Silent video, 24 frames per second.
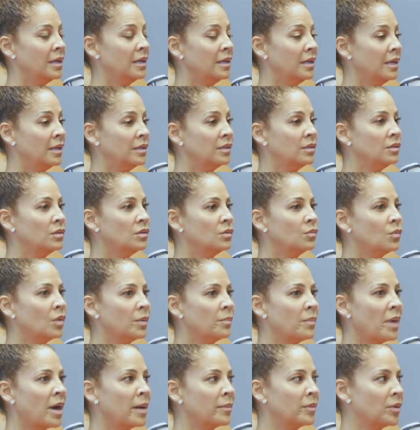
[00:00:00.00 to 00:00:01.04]
And what
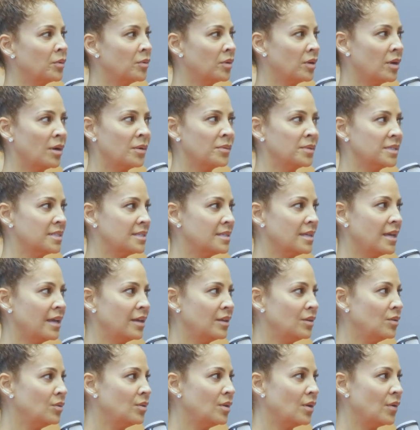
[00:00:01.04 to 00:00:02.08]
mommy would always say,
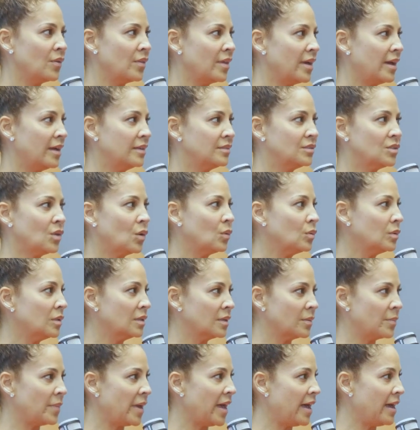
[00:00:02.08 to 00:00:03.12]
you know that. Don't
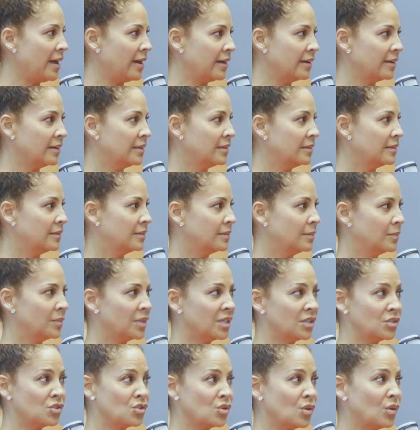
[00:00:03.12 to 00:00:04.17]
look back
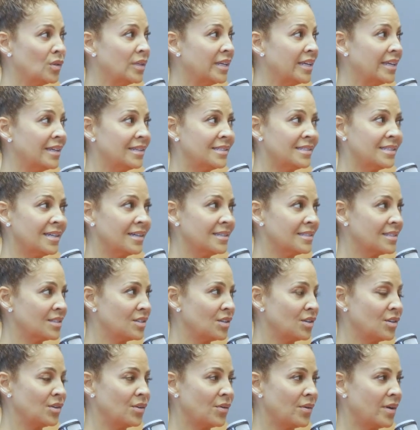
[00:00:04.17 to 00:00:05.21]
because only you only get dust, in your, dust
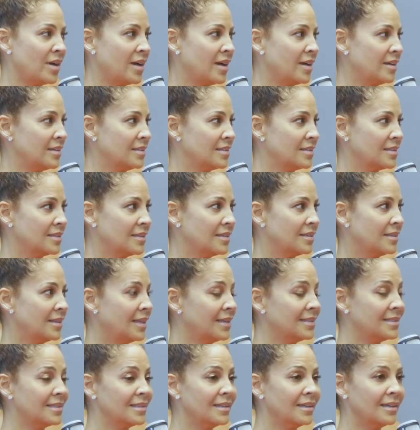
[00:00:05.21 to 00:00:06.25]
in your eyes
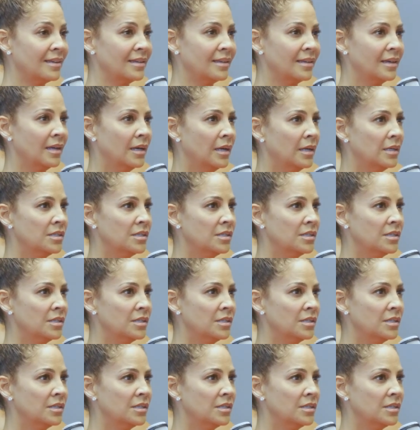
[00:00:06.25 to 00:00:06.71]
that's it.